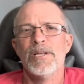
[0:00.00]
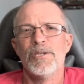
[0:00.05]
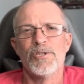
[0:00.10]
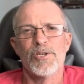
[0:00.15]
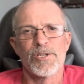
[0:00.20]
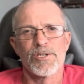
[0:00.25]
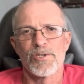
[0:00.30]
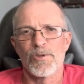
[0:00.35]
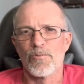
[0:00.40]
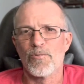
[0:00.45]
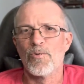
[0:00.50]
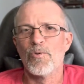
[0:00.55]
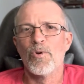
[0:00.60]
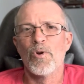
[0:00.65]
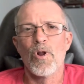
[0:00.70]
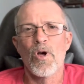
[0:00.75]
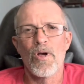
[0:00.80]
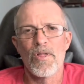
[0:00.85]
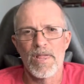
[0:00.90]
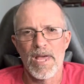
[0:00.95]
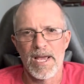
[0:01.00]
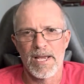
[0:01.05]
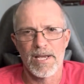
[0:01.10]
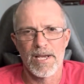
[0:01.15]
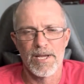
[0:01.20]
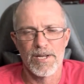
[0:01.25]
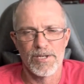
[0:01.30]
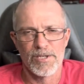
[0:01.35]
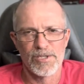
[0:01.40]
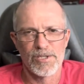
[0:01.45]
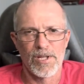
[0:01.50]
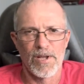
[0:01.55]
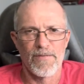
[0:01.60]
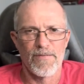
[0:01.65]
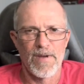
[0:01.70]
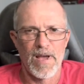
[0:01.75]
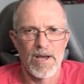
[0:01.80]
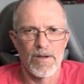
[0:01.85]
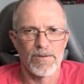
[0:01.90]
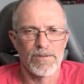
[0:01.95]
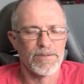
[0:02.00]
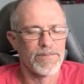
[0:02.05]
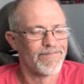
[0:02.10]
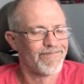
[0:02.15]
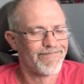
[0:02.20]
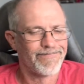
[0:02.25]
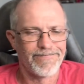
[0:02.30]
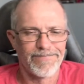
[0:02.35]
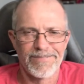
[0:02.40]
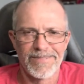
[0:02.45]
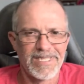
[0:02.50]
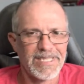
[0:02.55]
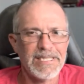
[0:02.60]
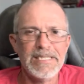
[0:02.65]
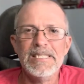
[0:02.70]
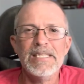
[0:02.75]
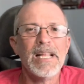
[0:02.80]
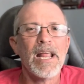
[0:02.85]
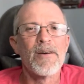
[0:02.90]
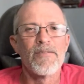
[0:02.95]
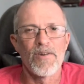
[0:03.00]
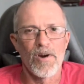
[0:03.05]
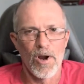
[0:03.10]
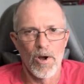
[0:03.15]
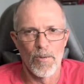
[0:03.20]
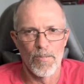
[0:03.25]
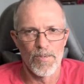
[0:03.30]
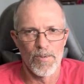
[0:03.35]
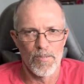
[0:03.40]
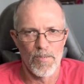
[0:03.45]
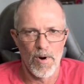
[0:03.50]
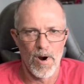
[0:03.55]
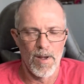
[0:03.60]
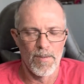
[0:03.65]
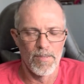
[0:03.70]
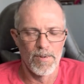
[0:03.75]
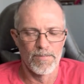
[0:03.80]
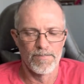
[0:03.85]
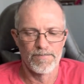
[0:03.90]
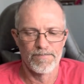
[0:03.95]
just to rule all that kind of stuff out, and never helped the problem.